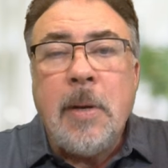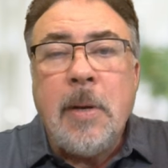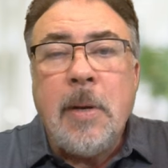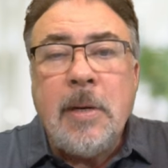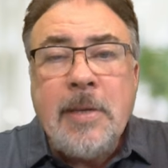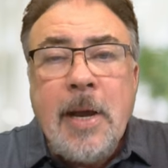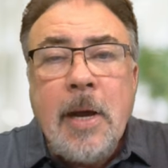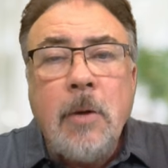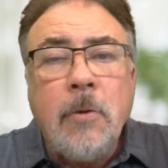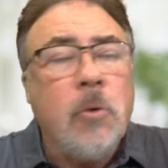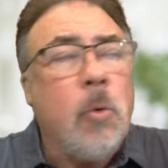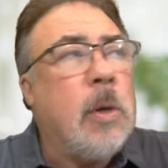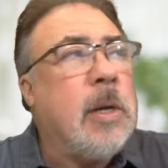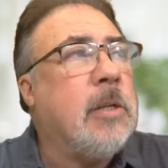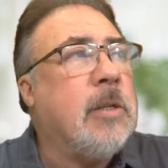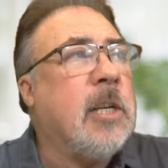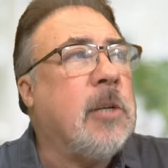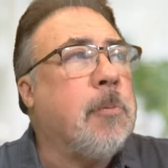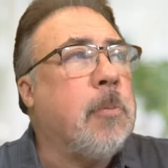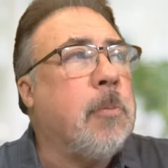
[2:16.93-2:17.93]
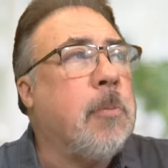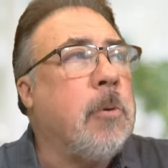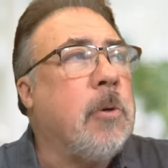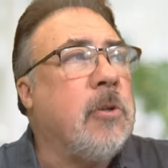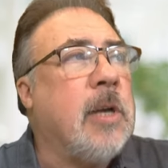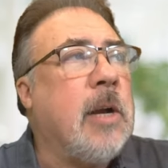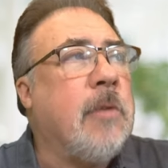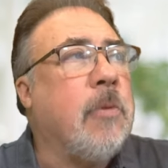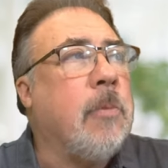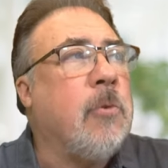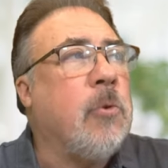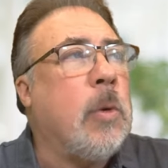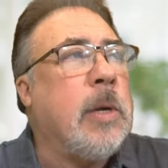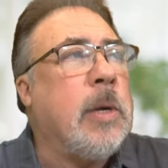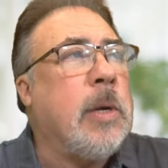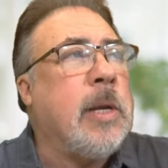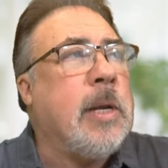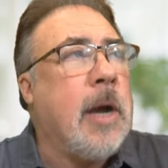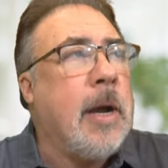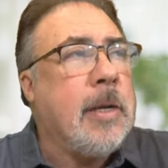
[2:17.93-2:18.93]
but down 26% from
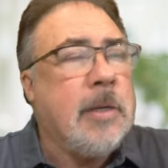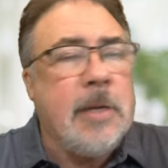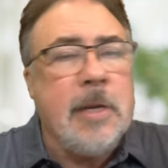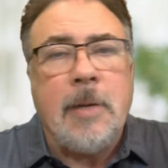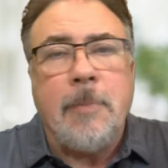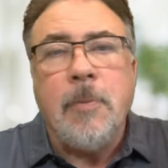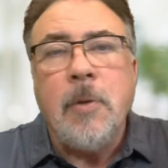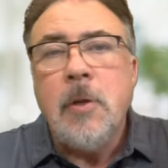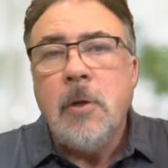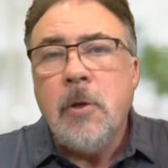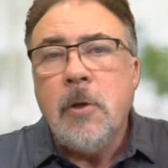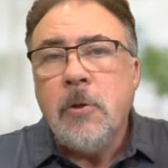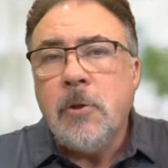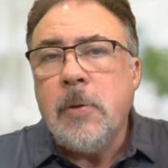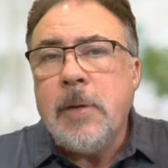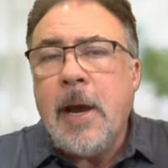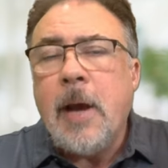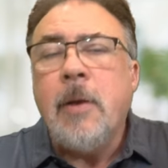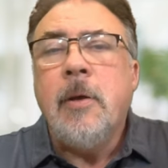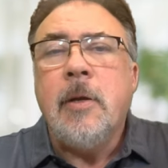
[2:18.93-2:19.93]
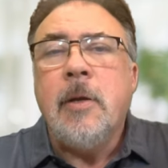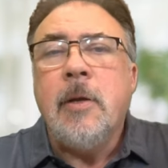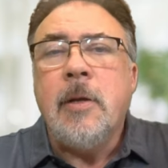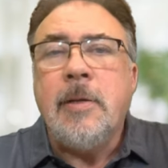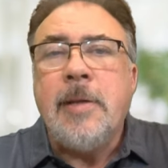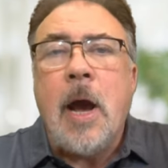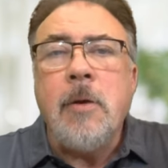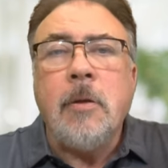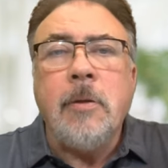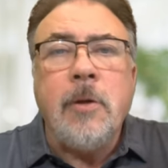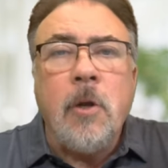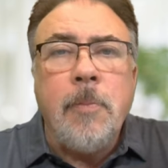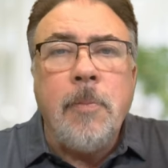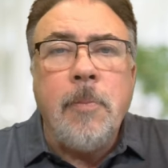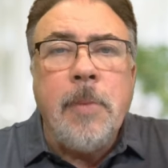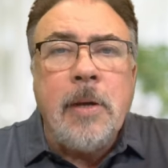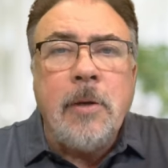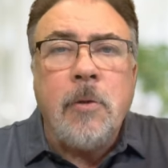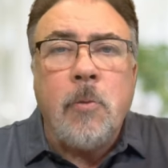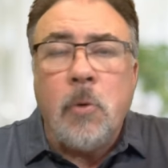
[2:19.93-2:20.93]
2019. So yeah, down a
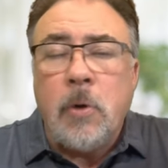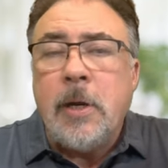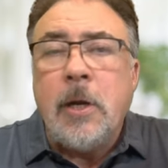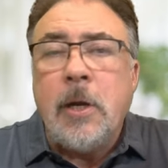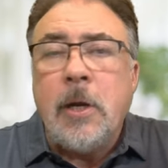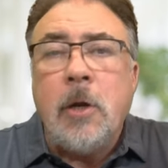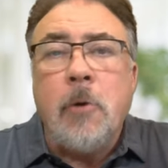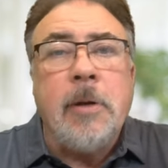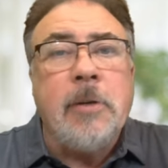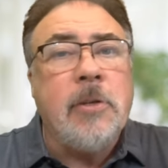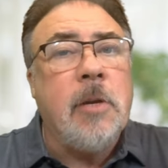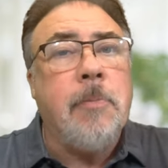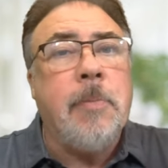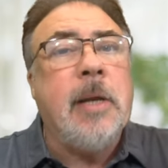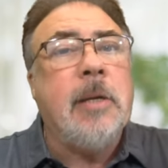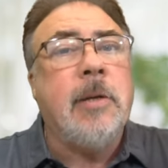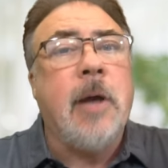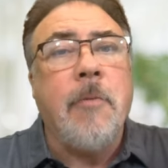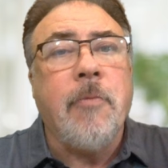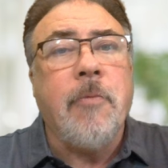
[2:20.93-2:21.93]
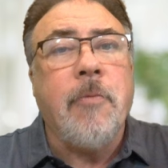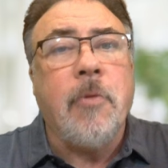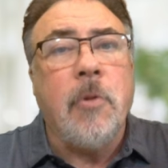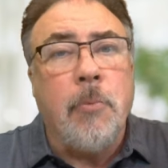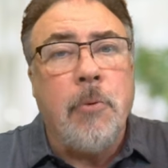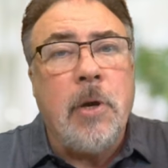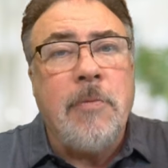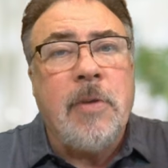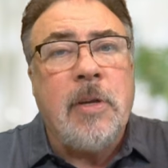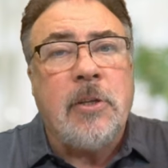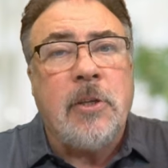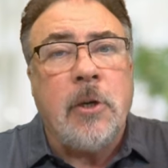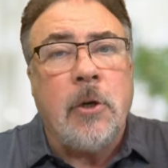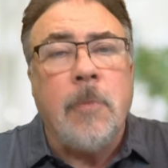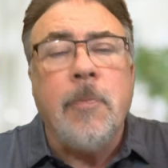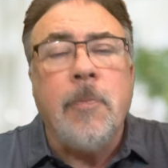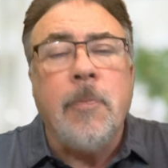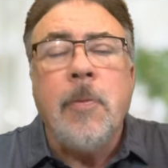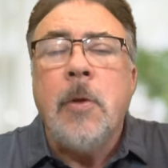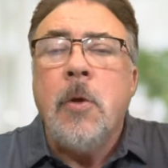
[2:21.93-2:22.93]
little bit. We're increasing big time from the previous
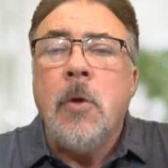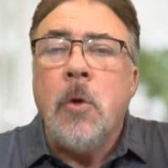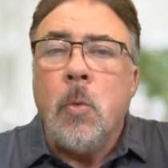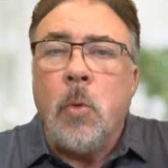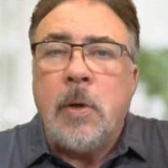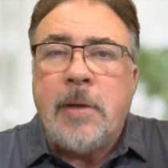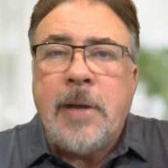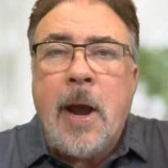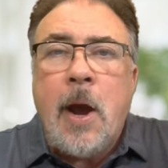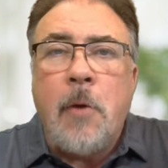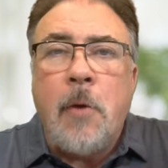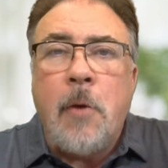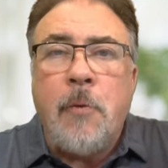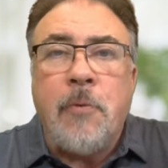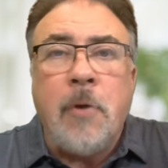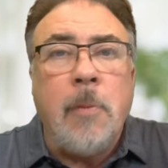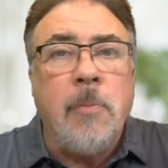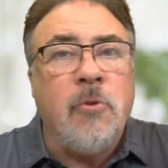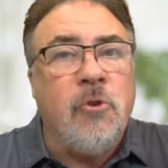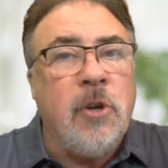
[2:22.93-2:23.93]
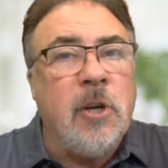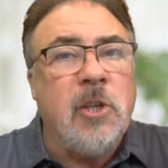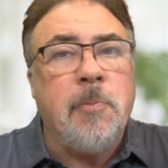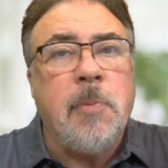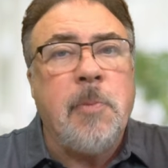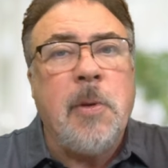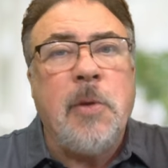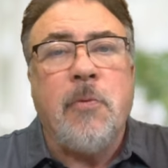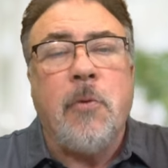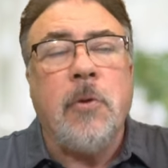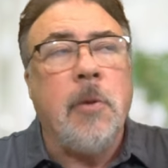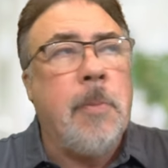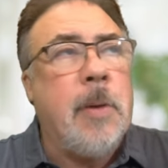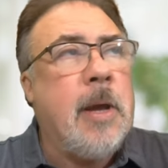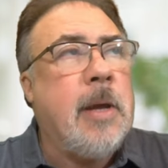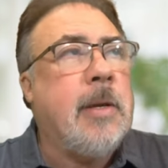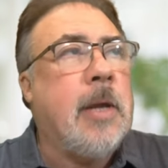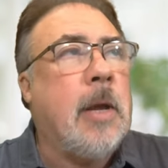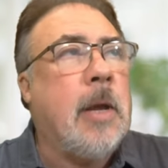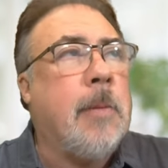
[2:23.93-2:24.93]
year. We're down from just before the
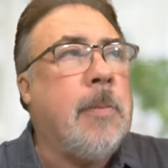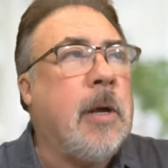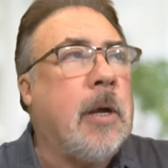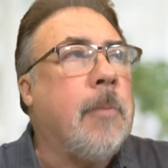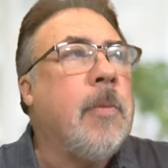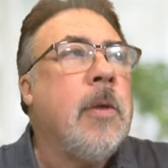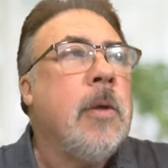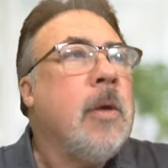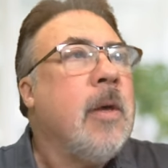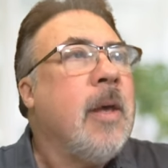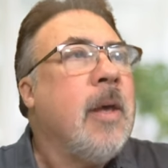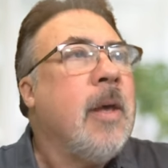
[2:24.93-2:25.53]
pandemic